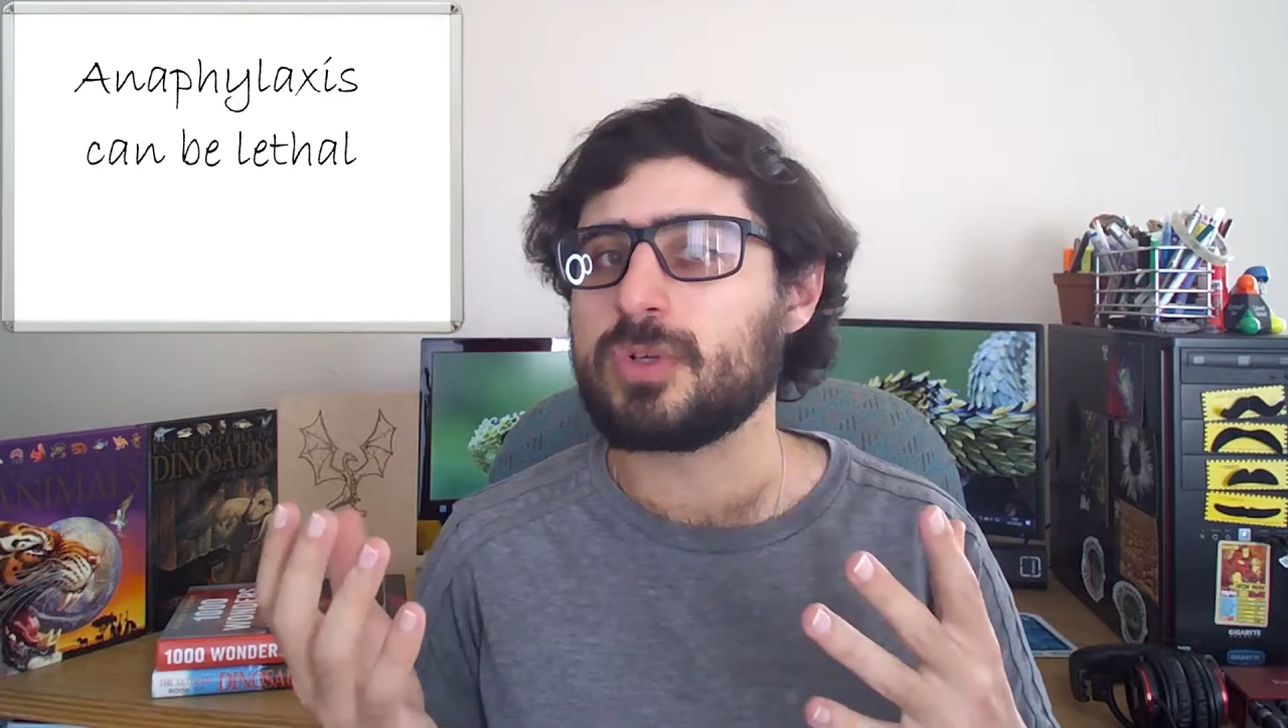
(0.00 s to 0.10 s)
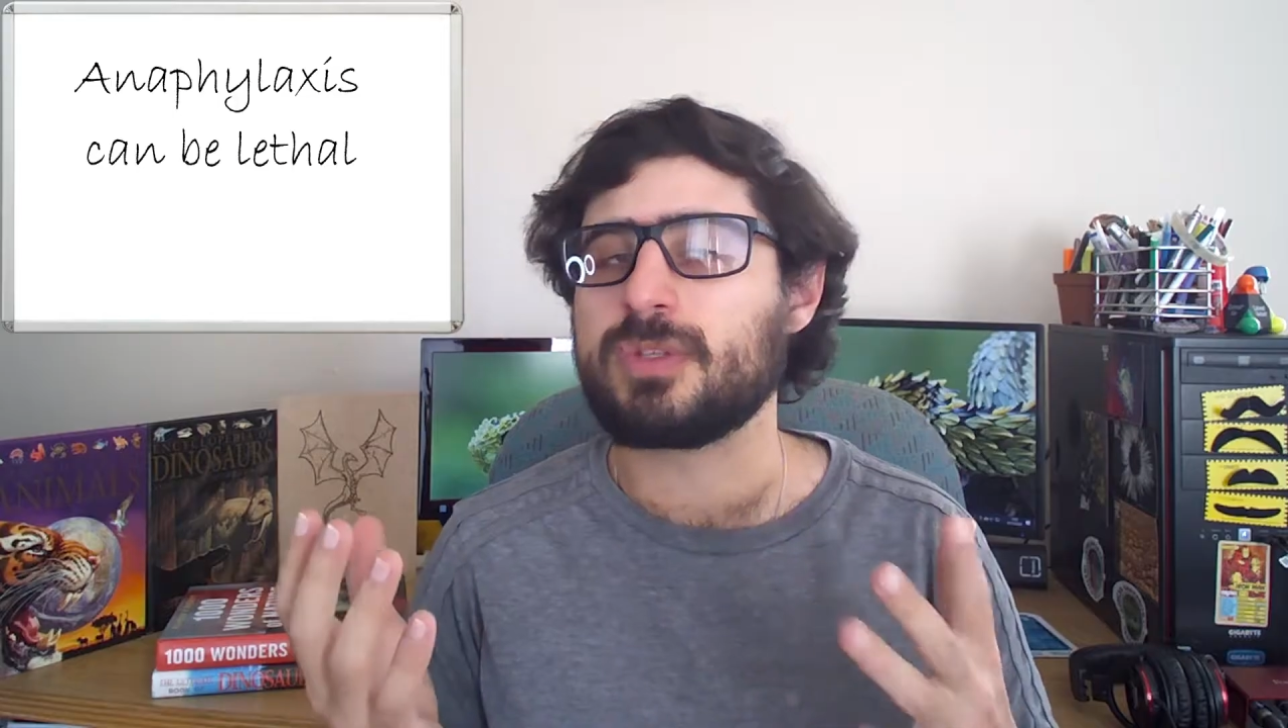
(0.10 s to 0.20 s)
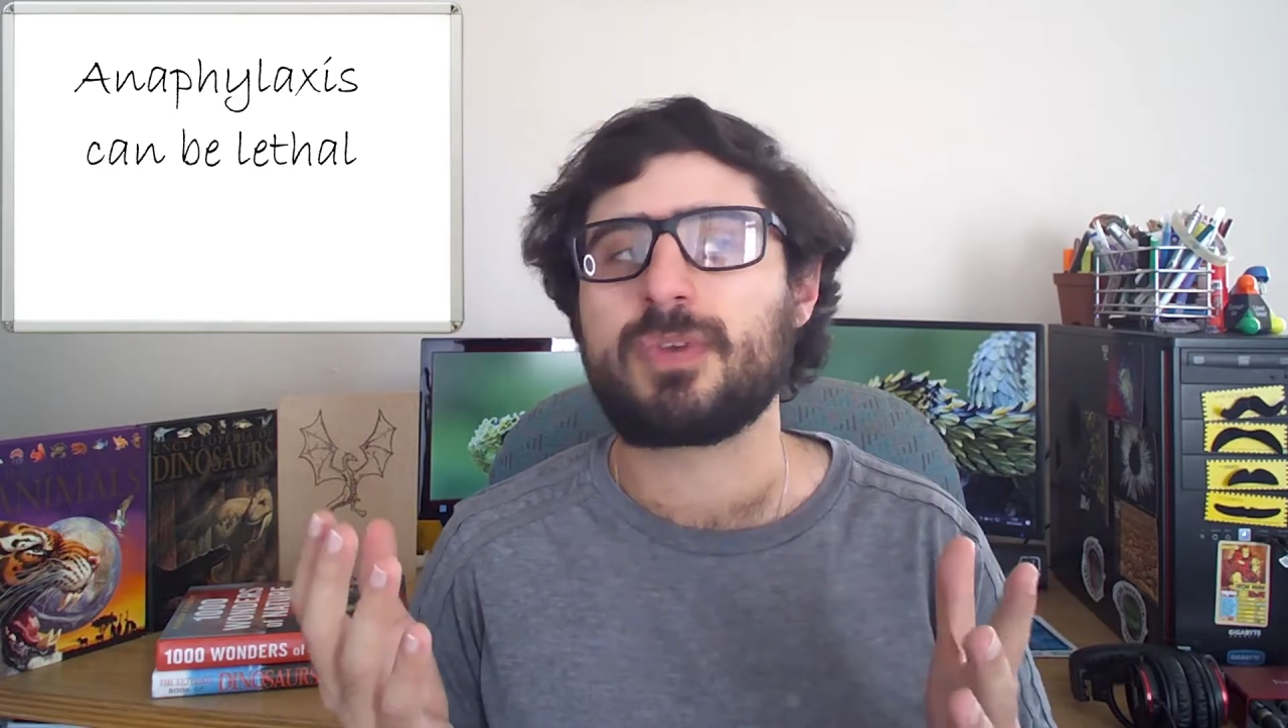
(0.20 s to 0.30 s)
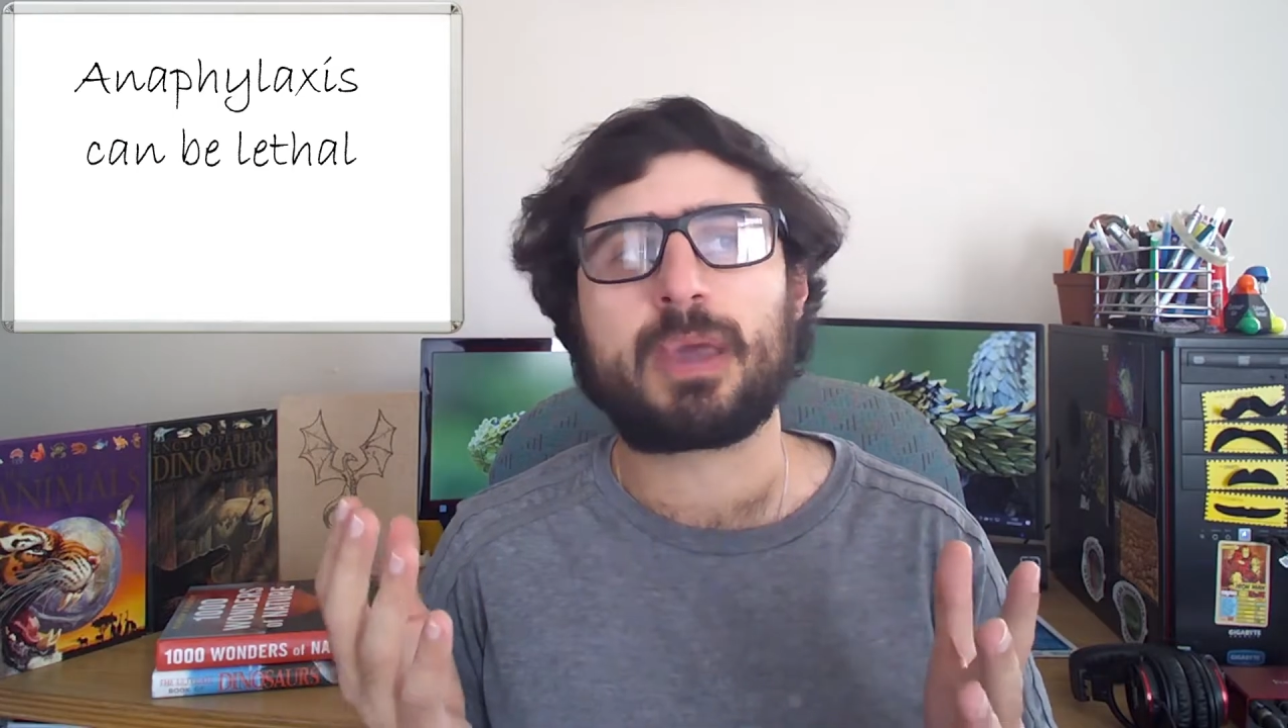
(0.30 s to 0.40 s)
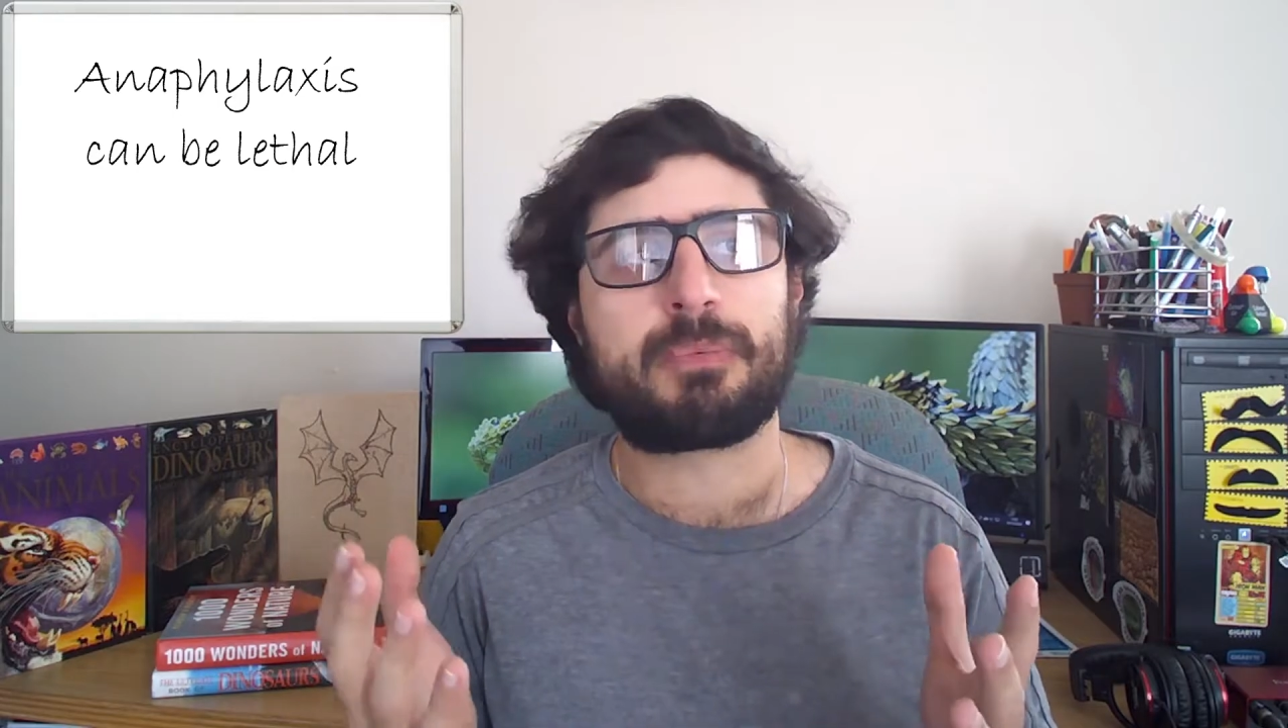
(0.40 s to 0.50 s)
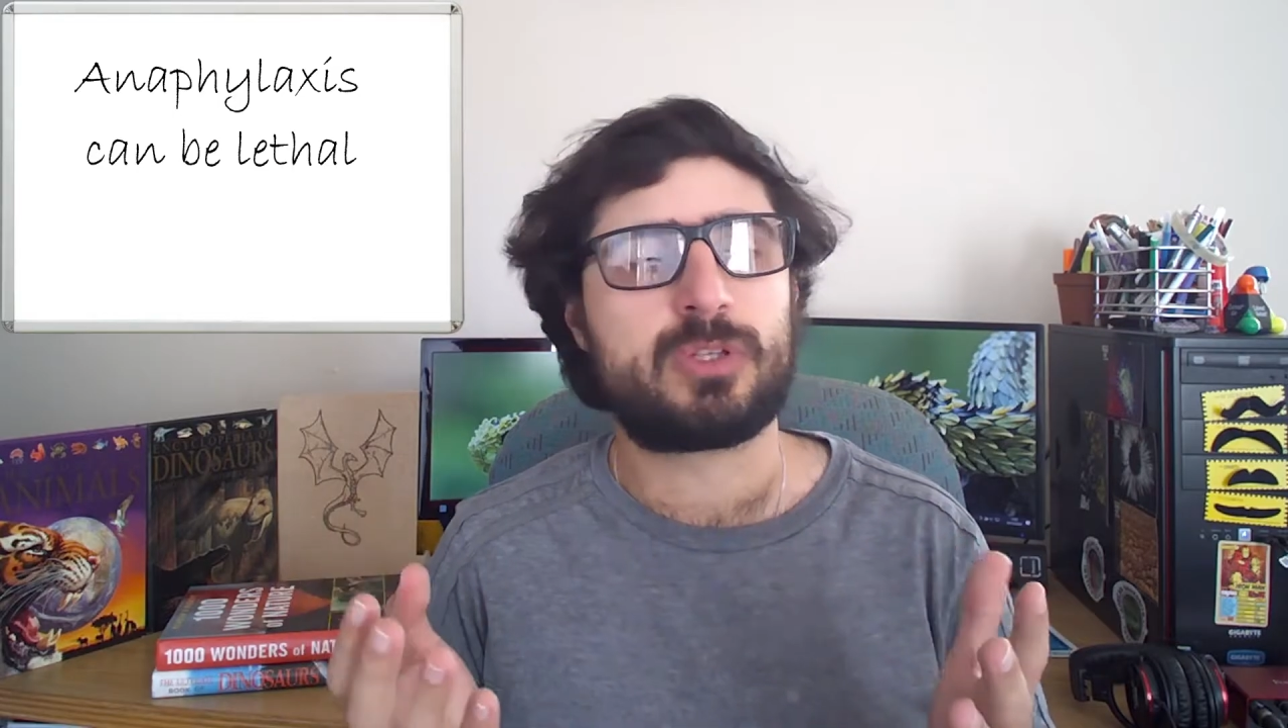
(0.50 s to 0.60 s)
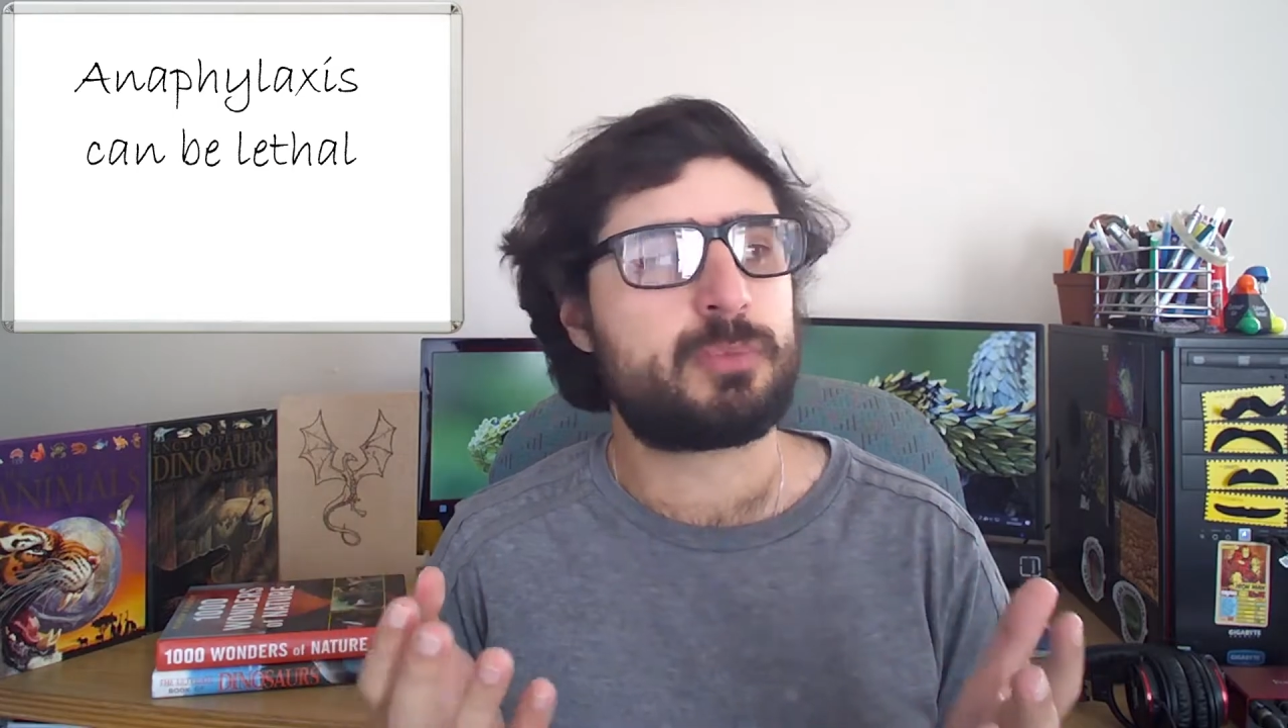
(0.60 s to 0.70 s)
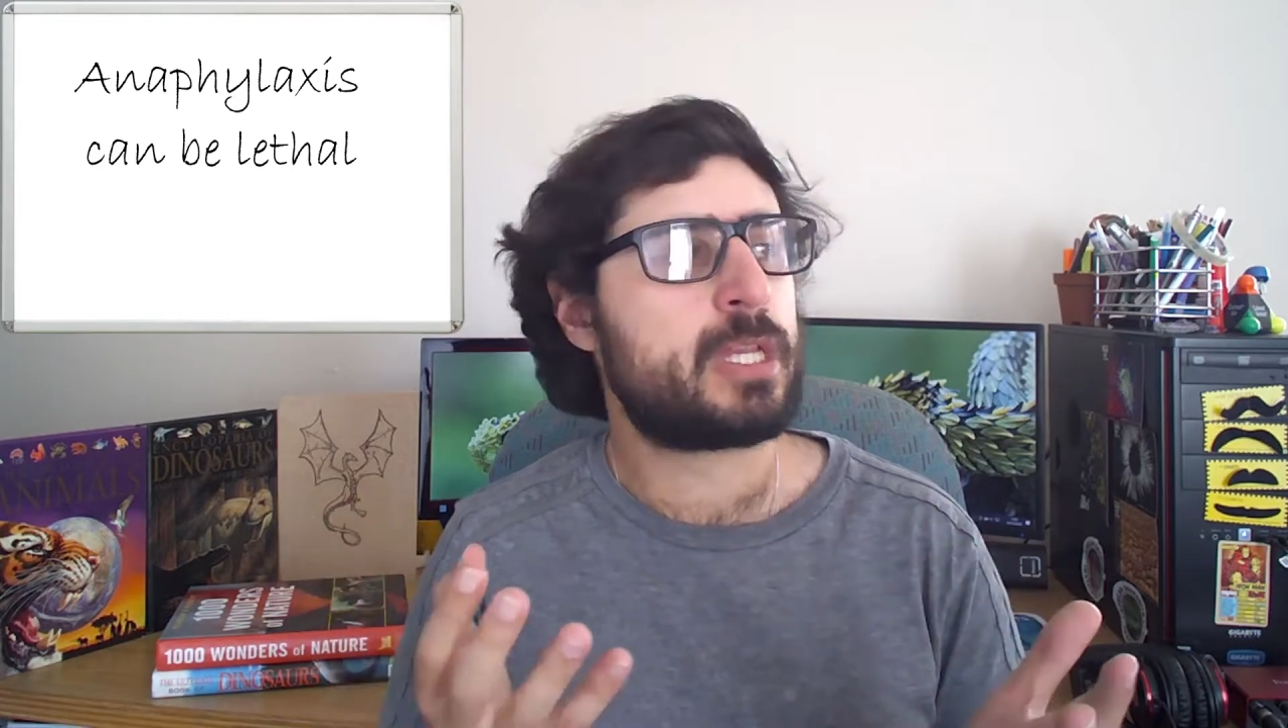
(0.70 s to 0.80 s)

if you happen to be